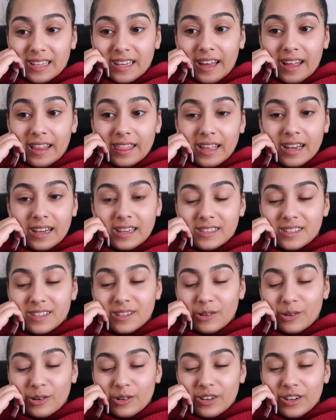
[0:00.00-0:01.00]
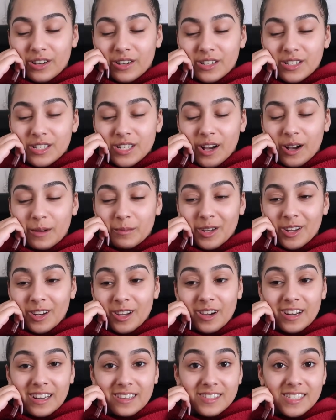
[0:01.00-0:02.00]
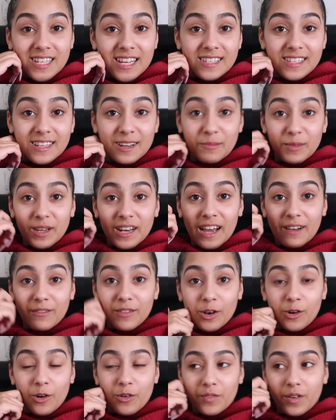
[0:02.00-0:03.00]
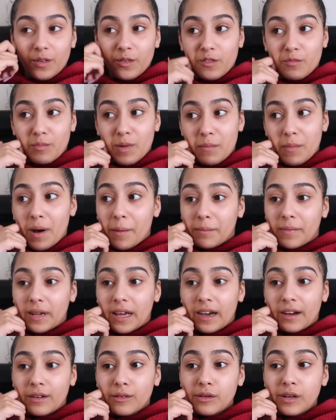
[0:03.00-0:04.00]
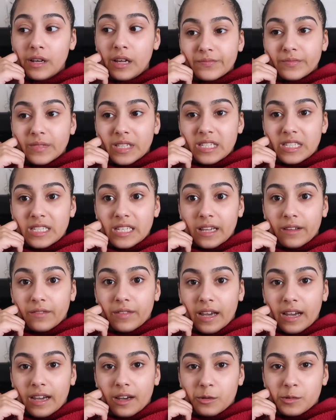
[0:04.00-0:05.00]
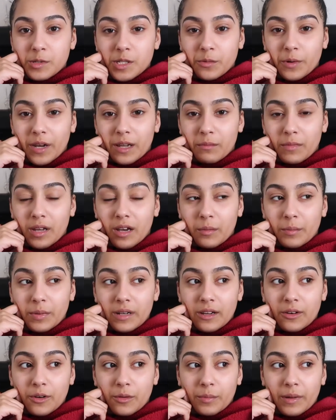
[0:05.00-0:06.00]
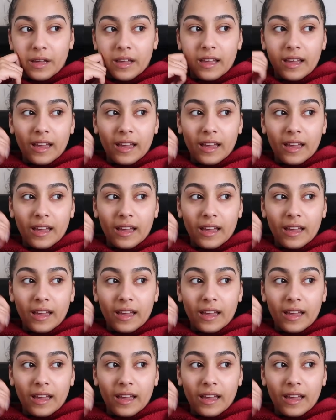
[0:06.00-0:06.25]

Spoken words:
So yeah, that is not good. I'm gonna go downstairs and I'm gonna have a coffee with my mum now, see if that helps to wake me up a little bit.